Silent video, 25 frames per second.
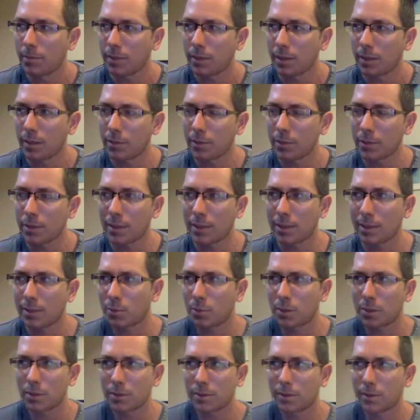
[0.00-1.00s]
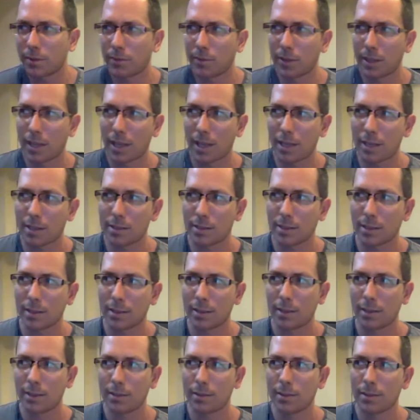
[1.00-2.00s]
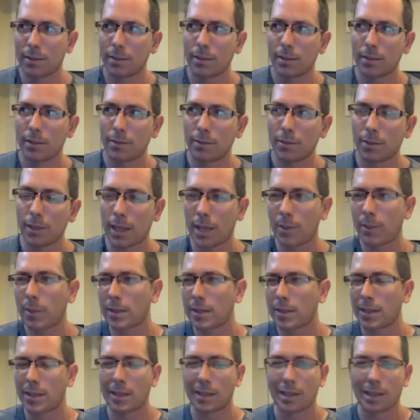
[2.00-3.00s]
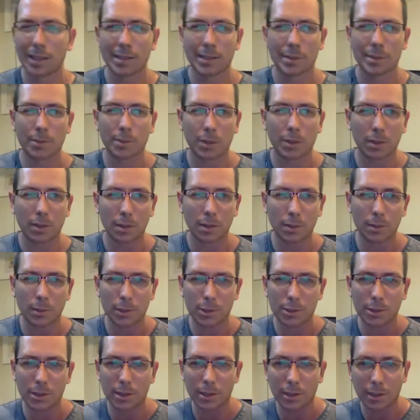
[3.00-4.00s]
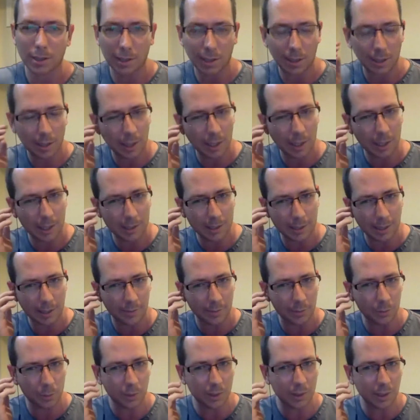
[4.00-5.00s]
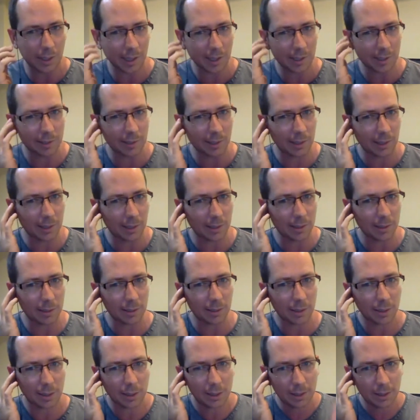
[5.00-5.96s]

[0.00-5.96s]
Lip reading: I just wonder if a case like for a game that's less about immersion, you can kind of just have the one headset in,